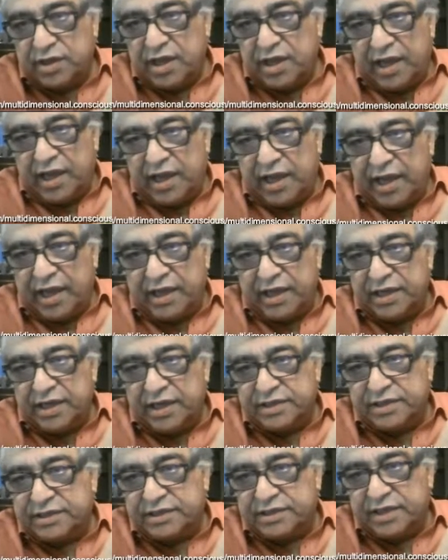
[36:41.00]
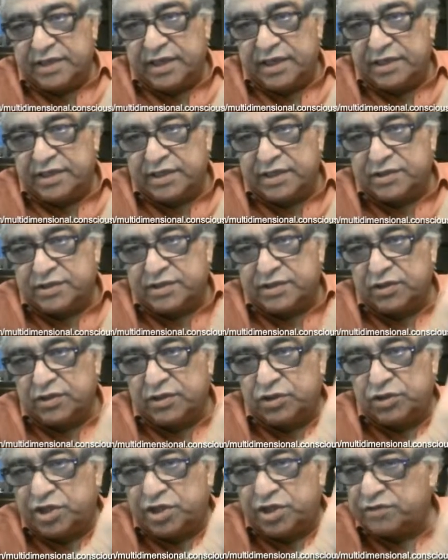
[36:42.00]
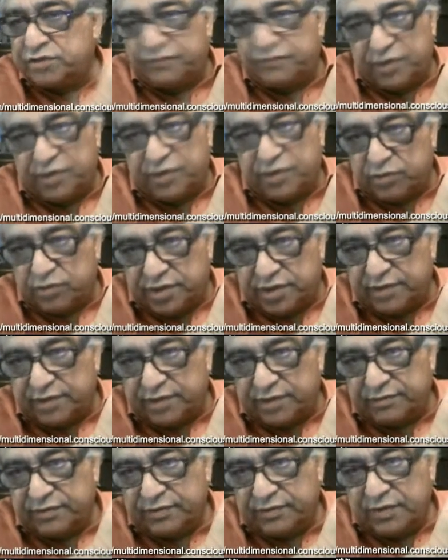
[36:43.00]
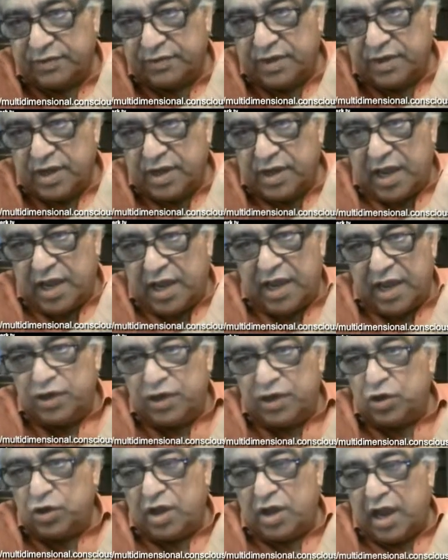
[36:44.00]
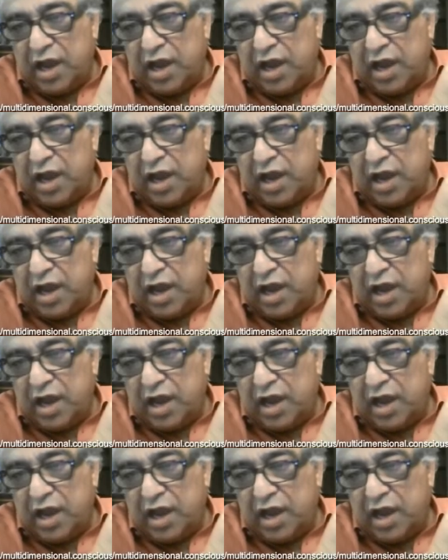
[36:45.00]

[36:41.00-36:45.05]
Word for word: is is change of frequency Absolutely.